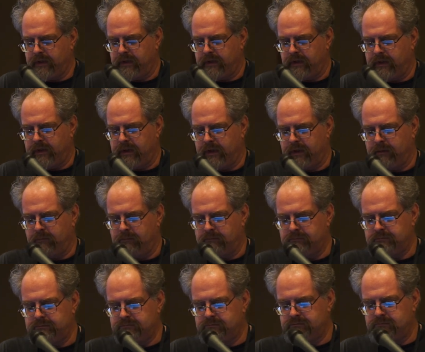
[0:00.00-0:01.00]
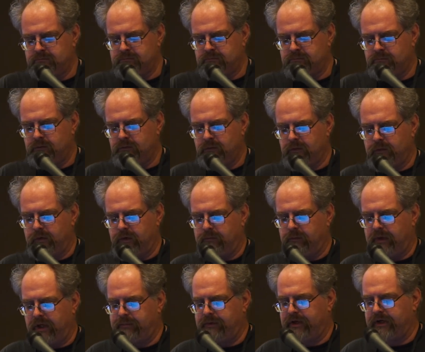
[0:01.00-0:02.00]
Um, you
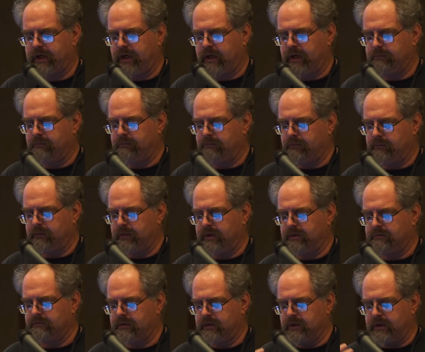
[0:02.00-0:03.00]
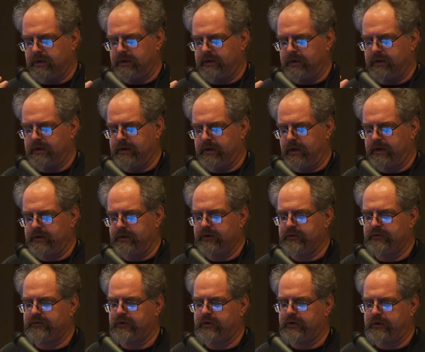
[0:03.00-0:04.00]
may pick up uh, the
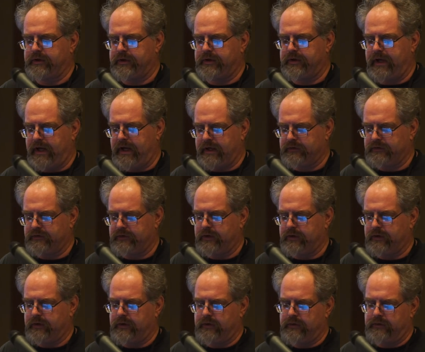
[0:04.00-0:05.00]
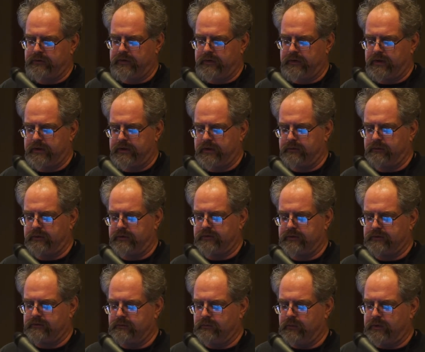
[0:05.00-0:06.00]
unconsidered attack scenarios. I think that we
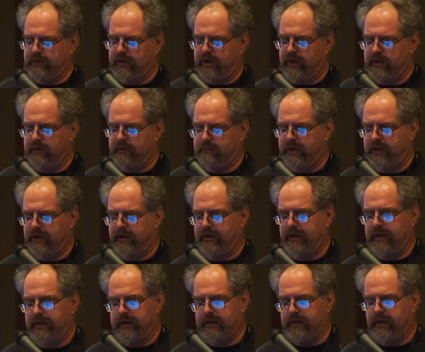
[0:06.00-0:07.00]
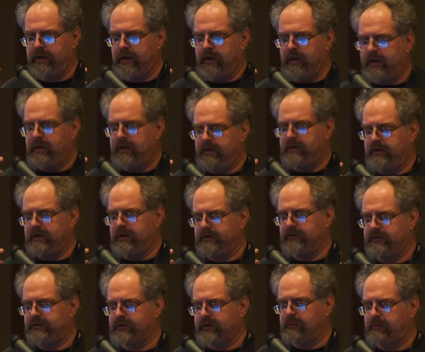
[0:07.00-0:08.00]
we talked about in the the
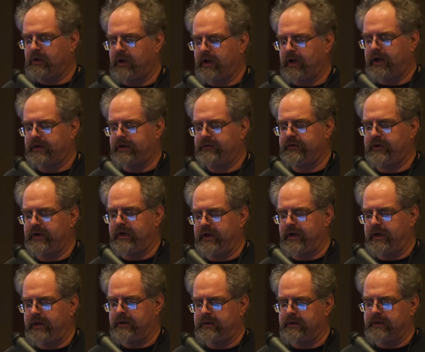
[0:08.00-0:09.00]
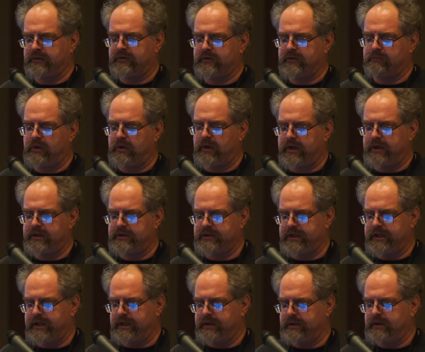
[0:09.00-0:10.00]
supply chain and supply
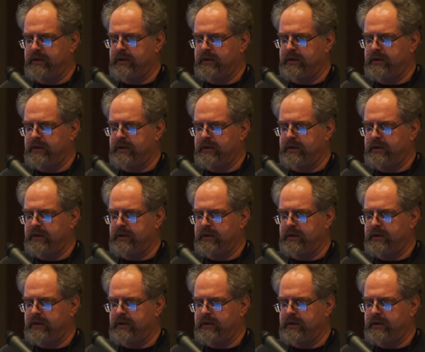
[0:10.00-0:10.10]
chain